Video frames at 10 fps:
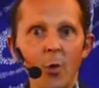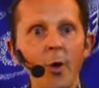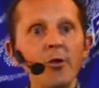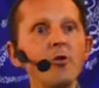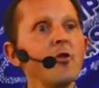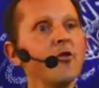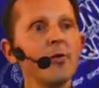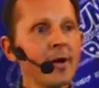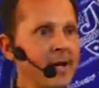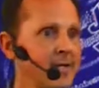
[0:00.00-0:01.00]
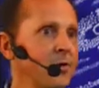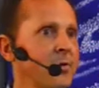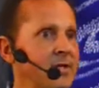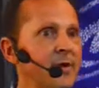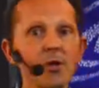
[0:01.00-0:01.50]
when you go to an
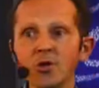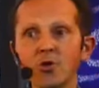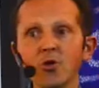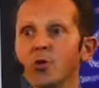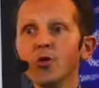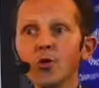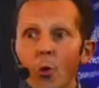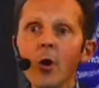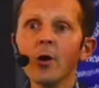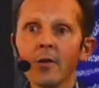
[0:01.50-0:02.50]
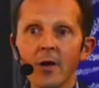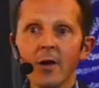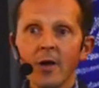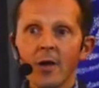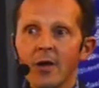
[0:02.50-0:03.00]
asteroid, because you know to a new world,
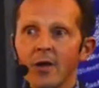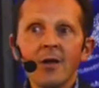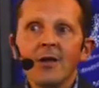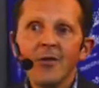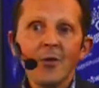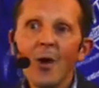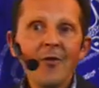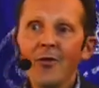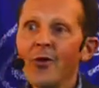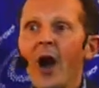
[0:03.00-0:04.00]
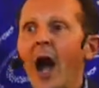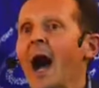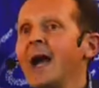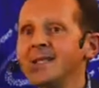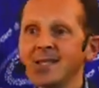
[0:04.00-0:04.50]
you have a
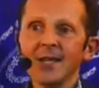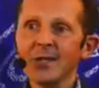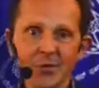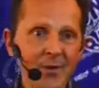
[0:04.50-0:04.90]
high science